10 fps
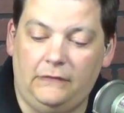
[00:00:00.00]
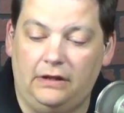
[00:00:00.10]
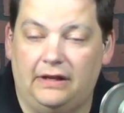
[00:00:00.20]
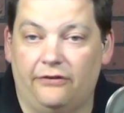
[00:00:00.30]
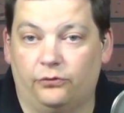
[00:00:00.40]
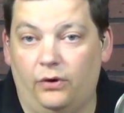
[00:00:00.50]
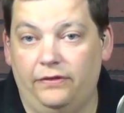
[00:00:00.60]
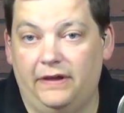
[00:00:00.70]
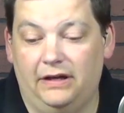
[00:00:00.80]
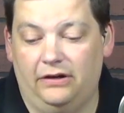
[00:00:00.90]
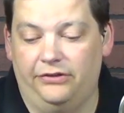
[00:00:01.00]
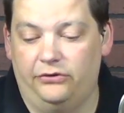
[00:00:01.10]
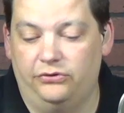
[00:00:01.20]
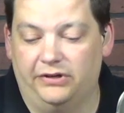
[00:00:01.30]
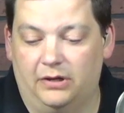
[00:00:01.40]
Now, there's one thing on the
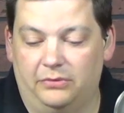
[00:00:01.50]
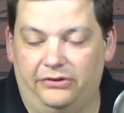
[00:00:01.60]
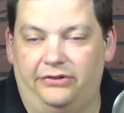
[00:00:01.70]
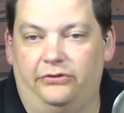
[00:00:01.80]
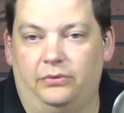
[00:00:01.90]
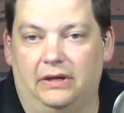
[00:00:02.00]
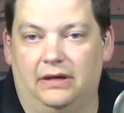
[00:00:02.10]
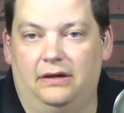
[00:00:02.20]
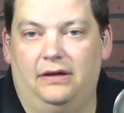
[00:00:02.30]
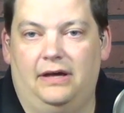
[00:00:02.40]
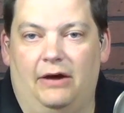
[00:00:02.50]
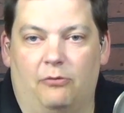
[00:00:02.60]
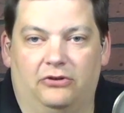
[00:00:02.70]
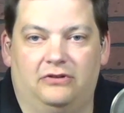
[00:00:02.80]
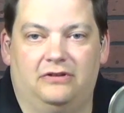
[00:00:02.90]
news item list this week, and we
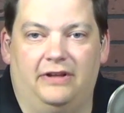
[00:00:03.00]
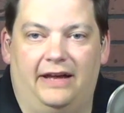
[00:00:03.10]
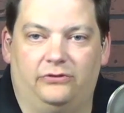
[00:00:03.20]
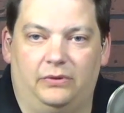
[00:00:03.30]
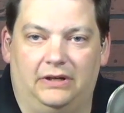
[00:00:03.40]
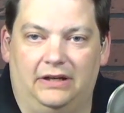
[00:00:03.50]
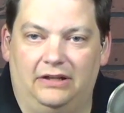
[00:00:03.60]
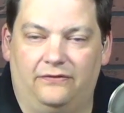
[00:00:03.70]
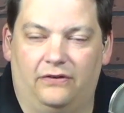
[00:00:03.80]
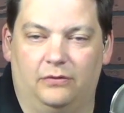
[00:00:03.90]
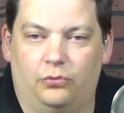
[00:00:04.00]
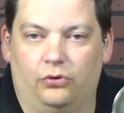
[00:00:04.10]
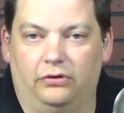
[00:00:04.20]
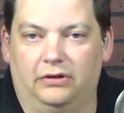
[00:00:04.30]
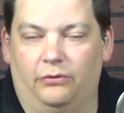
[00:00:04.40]
mentioned this last week, and it's very
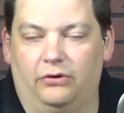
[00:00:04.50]
important.